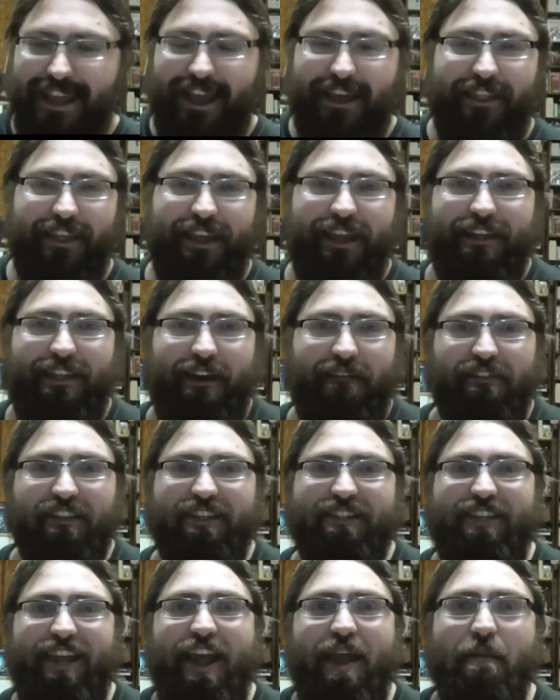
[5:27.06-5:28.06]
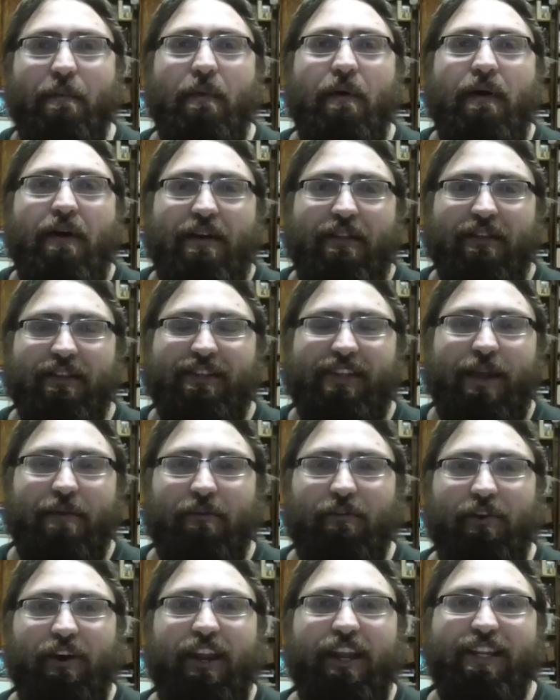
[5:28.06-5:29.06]
and they have the same
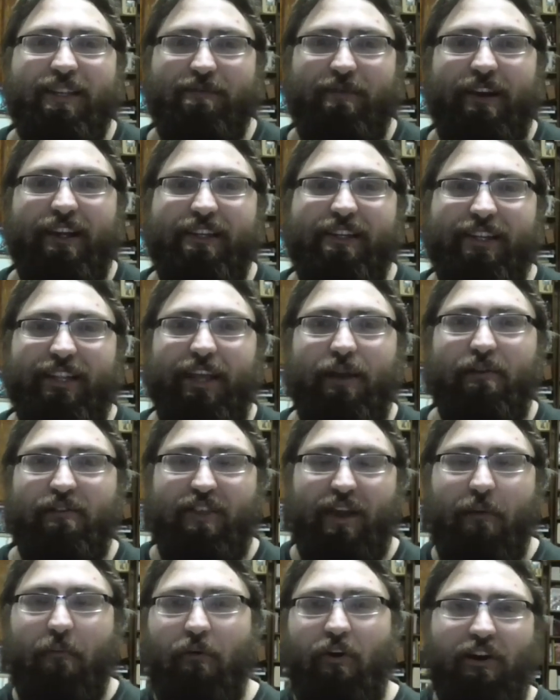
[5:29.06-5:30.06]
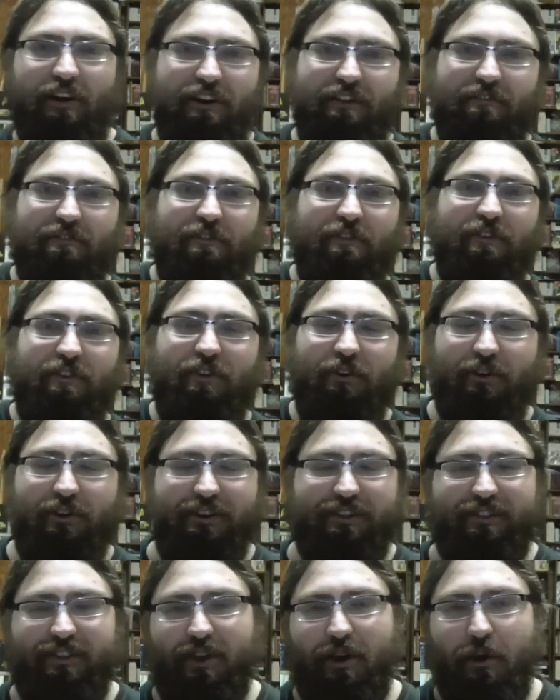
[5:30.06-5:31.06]
credits, basically, with them walking through the
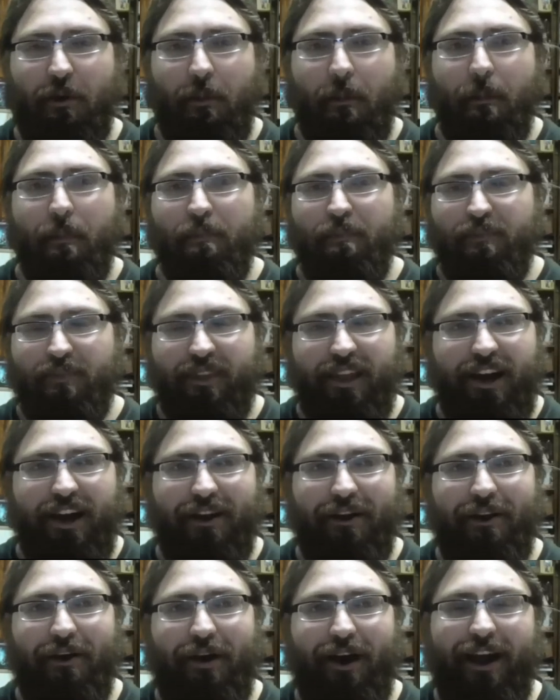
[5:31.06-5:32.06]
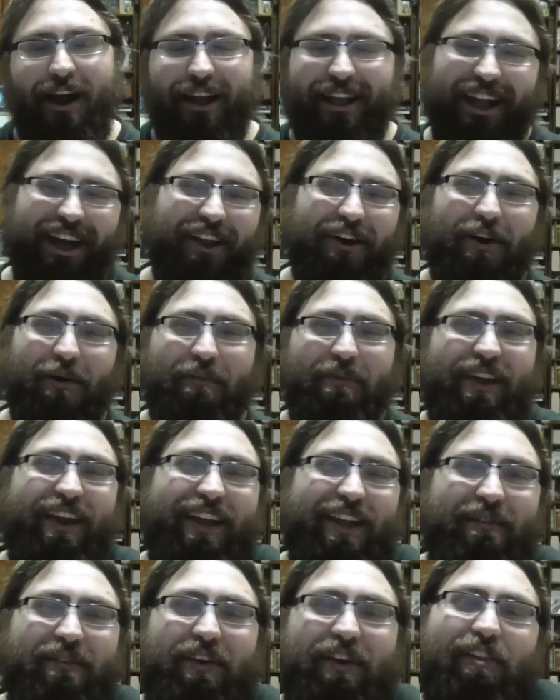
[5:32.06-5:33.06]
door. So, I don't know. I kind of hope they
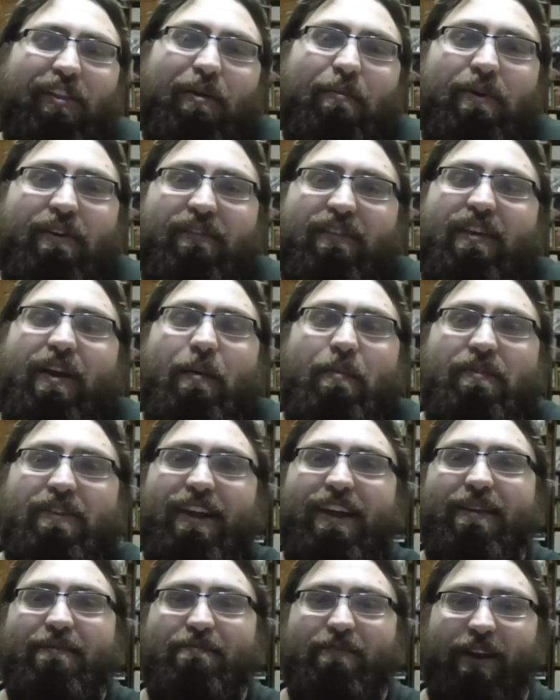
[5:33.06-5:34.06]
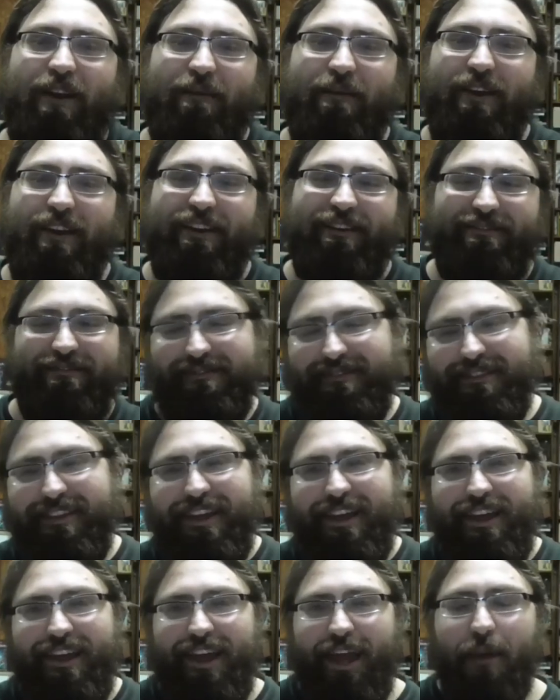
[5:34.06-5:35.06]
give it a little bit of an update. But, I mean,
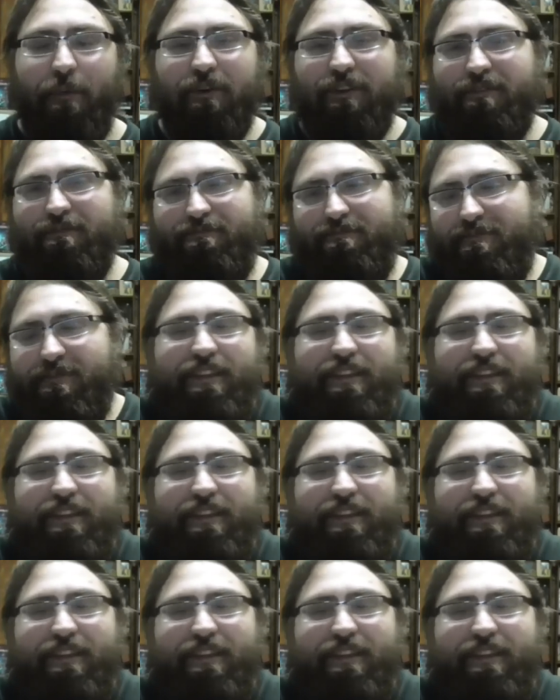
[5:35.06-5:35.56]
it was...